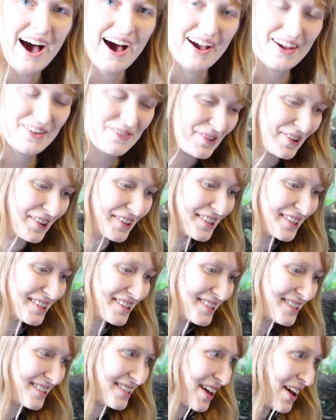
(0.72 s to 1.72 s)
Hi
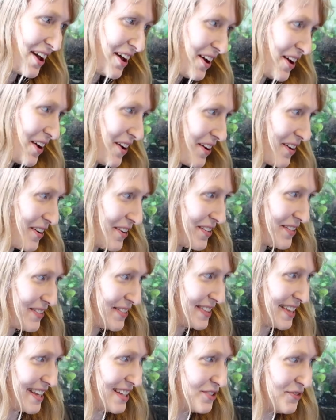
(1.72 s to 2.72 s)
everyone, so
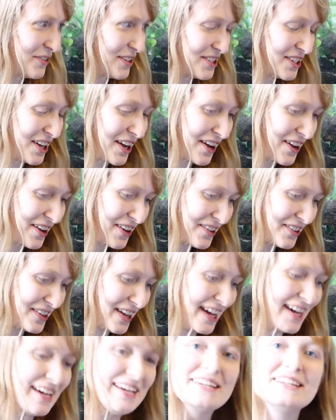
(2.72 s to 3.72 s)
this
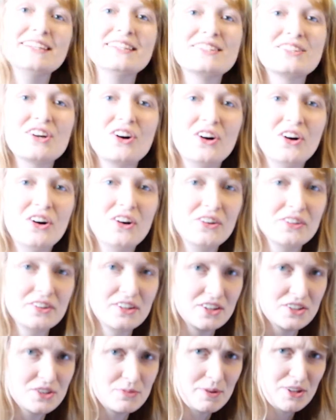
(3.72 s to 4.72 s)
video is on
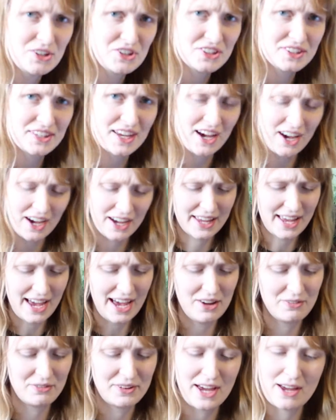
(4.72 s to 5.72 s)
a species that I
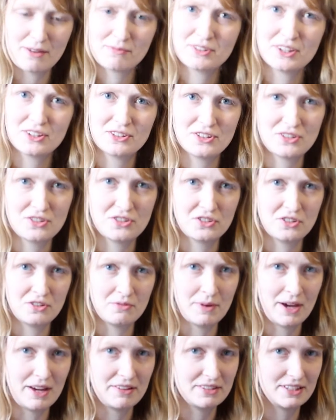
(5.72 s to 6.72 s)
have kept, I'll just
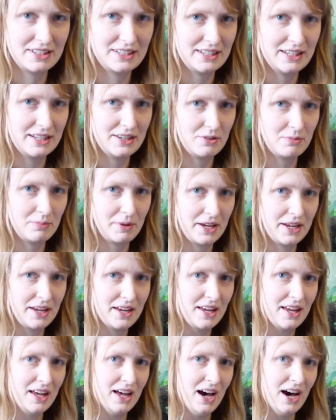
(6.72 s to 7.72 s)
zoom out a little bit,
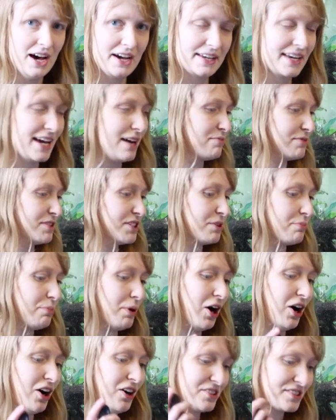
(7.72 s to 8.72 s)
I kept in the
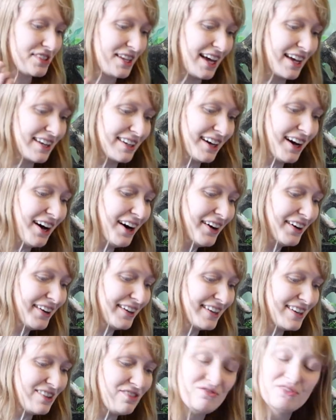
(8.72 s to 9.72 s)
past and
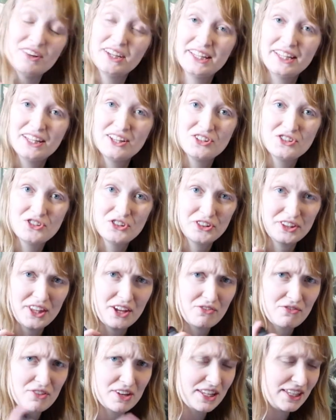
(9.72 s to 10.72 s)
I really enjoyed,
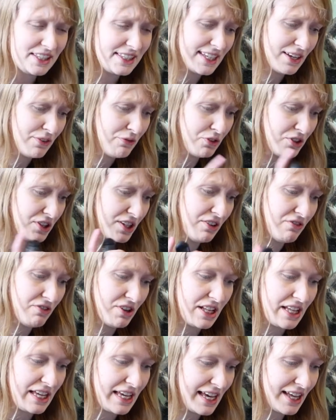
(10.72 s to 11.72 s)
they're really different, they're
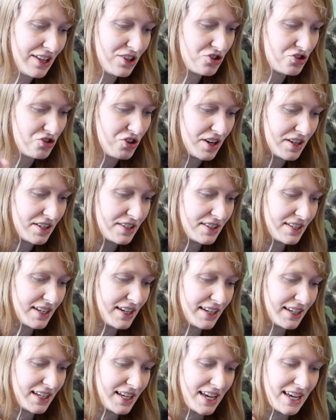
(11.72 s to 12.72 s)
really
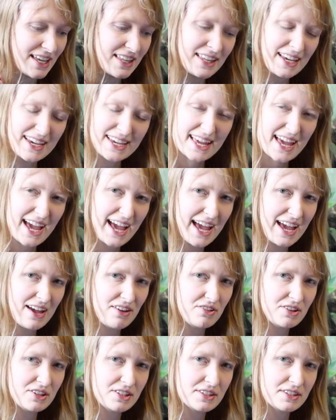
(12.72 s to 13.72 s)
interesting. Their
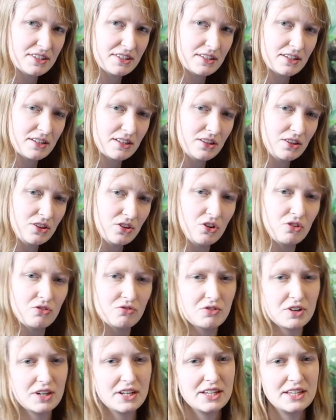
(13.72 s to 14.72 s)
care is
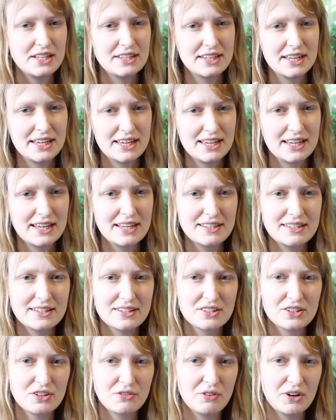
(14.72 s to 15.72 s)
not really the
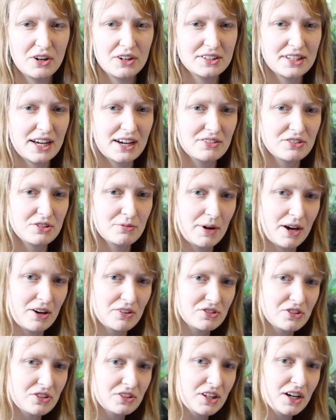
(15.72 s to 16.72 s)
easiest to find out
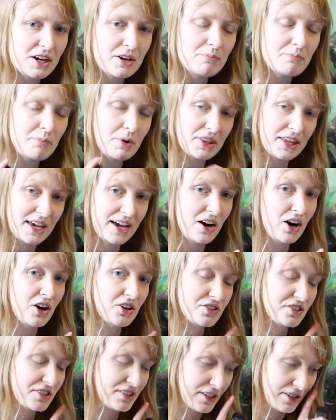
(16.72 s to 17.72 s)
about online, but they
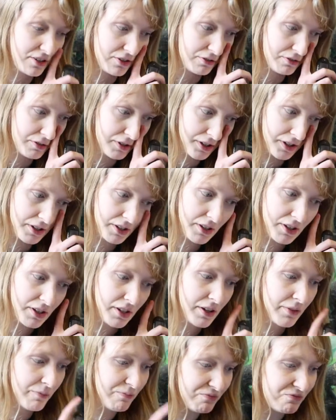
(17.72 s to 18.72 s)
are still
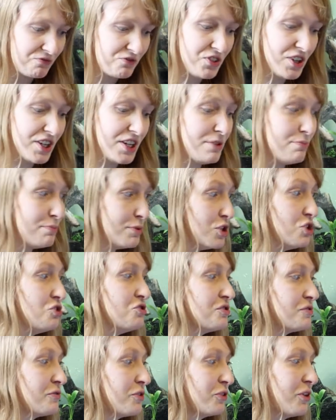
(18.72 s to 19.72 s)
really
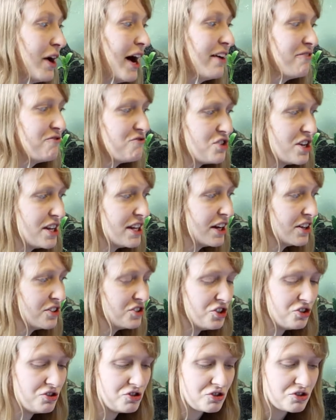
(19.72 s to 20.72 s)
beautiful and really
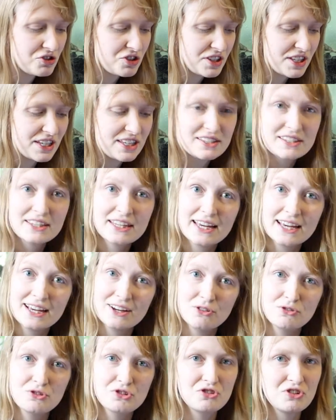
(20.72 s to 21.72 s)
unusual. So these are the
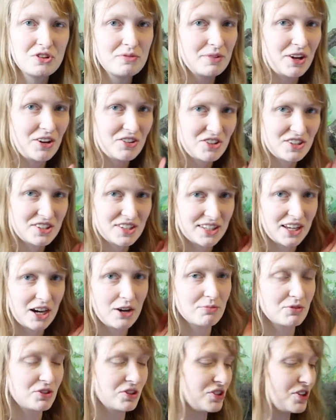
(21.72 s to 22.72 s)
hill stream loaches and
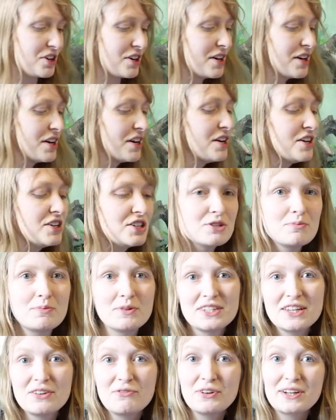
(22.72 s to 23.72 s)
I'm going to
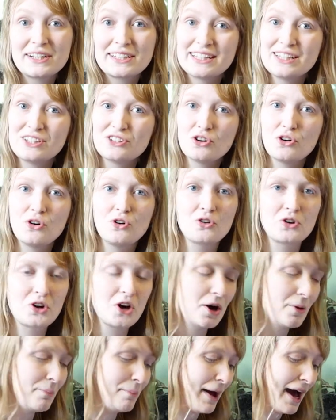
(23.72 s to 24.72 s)
specifically talk
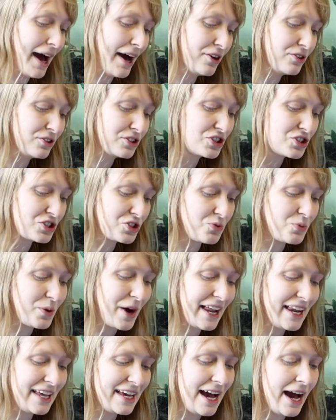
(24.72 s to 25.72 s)
about
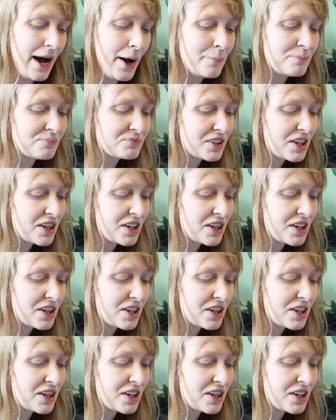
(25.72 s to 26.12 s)
Sewellia.